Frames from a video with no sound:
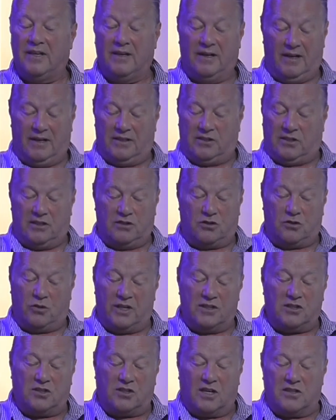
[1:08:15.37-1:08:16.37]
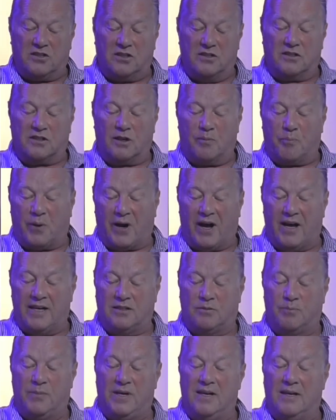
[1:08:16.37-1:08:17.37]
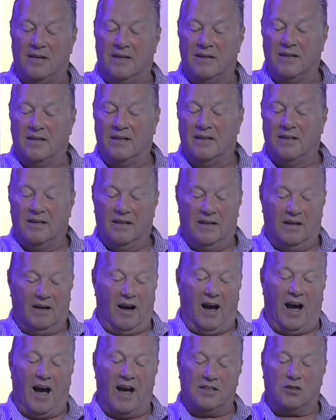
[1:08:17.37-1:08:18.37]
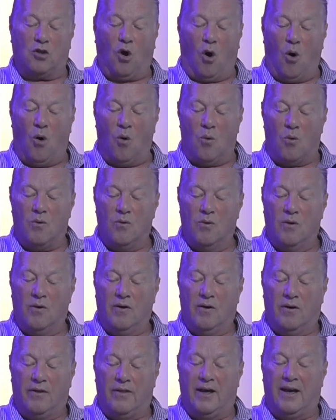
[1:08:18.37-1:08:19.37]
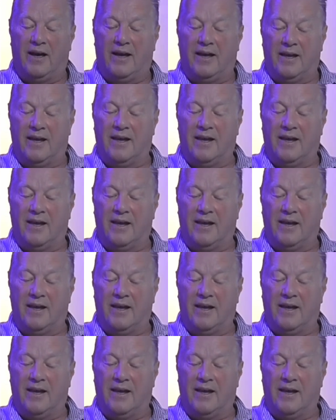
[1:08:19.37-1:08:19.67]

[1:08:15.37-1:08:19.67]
I says, so this doesn't surprise me at all that